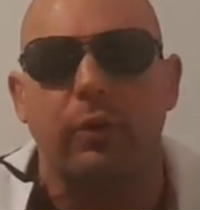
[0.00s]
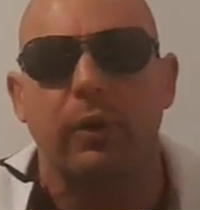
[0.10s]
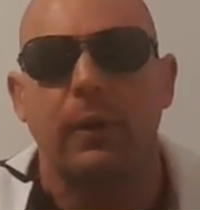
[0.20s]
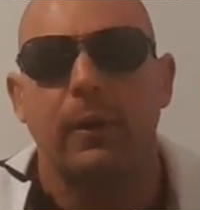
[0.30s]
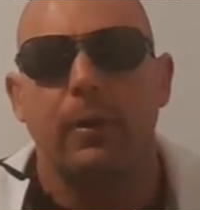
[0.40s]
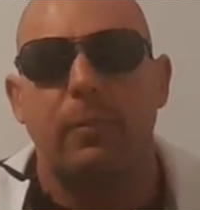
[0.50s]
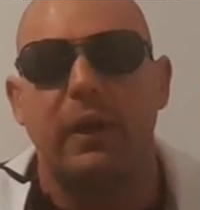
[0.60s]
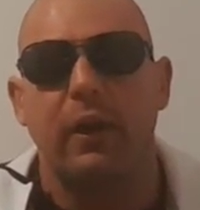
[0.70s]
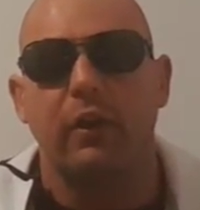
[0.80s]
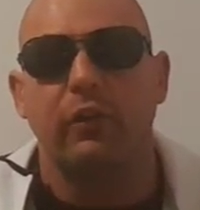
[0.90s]
out.
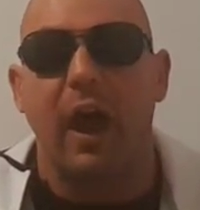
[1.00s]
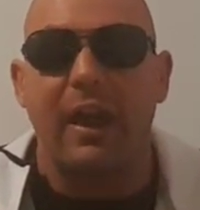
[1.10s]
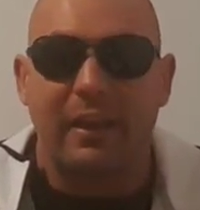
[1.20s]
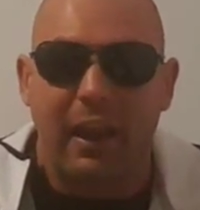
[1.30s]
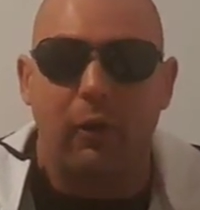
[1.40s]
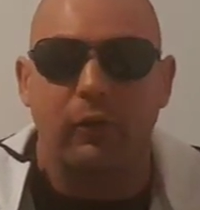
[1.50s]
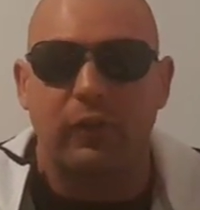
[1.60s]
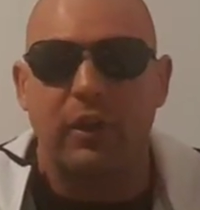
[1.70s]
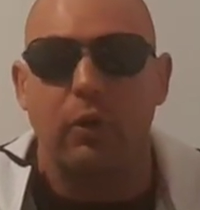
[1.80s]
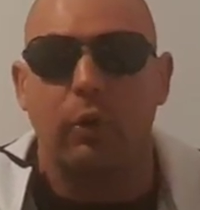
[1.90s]
Because I
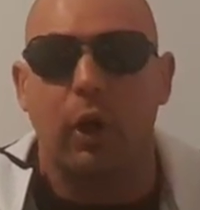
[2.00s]
guarantee you,